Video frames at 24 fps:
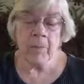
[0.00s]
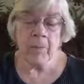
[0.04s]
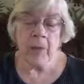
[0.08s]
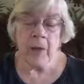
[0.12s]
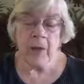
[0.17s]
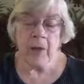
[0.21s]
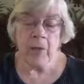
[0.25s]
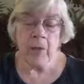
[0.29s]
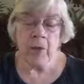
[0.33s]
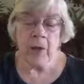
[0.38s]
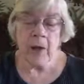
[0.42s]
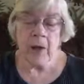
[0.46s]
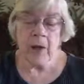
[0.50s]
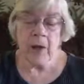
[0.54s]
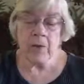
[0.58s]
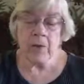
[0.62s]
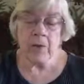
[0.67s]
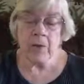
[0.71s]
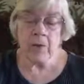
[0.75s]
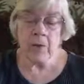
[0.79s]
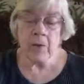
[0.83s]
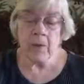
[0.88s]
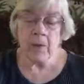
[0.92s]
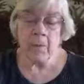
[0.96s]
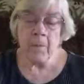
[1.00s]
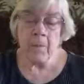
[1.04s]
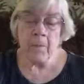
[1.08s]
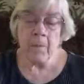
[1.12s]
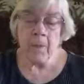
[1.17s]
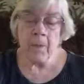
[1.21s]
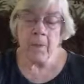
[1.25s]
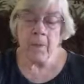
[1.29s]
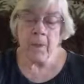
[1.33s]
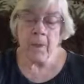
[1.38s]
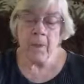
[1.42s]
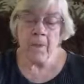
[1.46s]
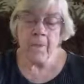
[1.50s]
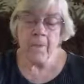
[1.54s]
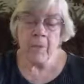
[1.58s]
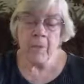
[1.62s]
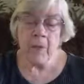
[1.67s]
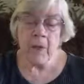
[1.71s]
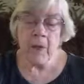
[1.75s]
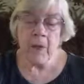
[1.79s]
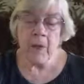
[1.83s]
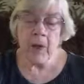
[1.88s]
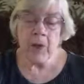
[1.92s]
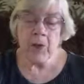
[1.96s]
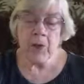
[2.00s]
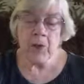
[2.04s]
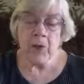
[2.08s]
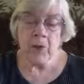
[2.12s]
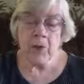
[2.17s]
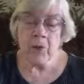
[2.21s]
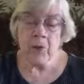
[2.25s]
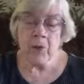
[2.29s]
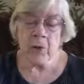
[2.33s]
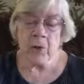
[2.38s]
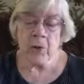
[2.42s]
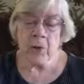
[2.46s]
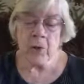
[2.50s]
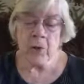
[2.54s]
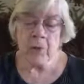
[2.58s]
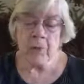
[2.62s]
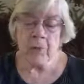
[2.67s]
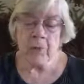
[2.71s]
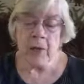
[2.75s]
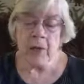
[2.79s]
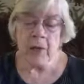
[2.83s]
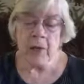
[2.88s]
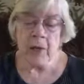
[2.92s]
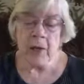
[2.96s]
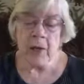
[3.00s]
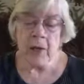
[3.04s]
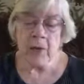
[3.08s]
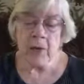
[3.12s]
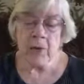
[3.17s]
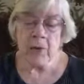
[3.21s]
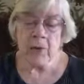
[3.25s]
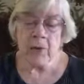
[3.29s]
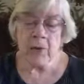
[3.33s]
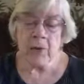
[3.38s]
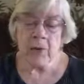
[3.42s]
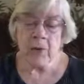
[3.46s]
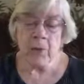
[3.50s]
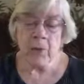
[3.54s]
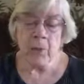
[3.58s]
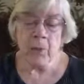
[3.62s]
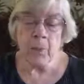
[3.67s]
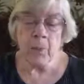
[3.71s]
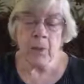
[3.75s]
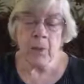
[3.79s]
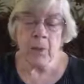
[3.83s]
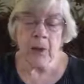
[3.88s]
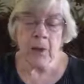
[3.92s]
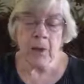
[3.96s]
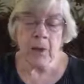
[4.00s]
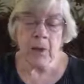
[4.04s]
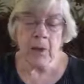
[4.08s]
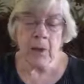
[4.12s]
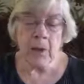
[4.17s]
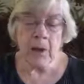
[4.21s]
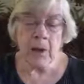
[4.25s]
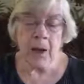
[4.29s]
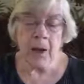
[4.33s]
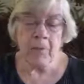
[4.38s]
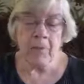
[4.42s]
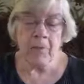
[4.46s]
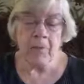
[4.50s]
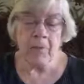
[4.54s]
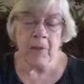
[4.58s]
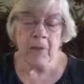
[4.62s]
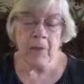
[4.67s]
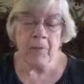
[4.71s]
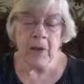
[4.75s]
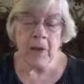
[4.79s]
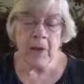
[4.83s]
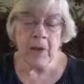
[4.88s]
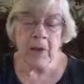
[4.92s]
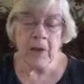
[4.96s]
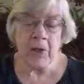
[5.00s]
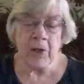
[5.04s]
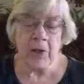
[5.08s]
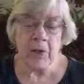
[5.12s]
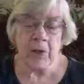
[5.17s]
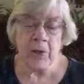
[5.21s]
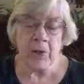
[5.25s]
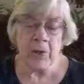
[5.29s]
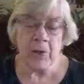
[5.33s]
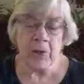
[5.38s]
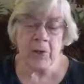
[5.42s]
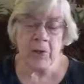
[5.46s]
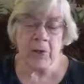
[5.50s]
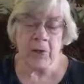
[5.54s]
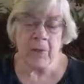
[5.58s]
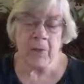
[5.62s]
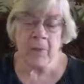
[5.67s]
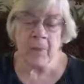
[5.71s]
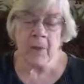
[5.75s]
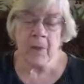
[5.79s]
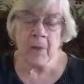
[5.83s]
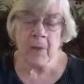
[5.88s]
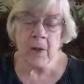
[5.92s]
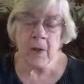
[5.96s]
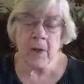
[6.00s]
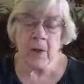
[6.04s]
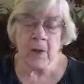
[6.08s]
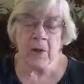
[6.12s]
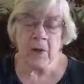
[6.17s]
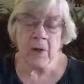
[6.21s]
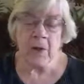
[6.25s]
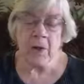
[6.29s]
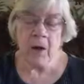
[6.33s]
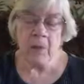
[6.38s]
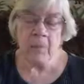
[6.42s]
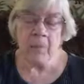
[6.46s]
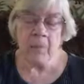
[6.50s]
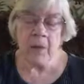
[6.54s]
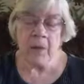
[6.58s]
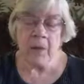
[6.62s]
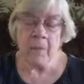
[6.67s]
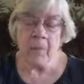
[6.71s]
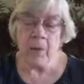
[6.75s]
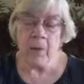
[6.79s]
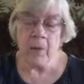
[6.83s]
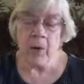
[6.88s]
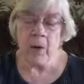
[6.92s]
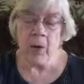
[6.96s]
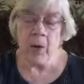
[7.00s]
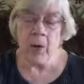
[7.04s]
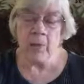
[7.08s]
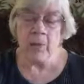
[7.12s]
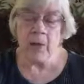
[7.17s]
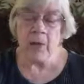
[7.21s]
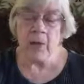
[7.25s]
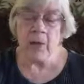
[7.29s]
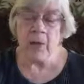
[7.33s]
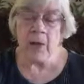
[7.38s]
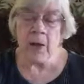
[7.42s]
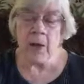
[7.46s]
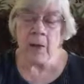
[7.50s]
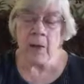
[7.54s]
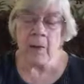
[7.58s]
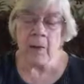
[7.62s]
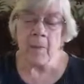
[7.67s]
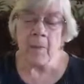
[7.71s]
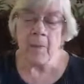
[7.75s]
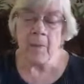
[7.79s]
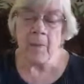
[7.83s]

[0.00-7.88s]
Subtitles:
Janus said, "The ancients are coming, Janus. They're bringing the half-living ancients. It's coming, the homicide."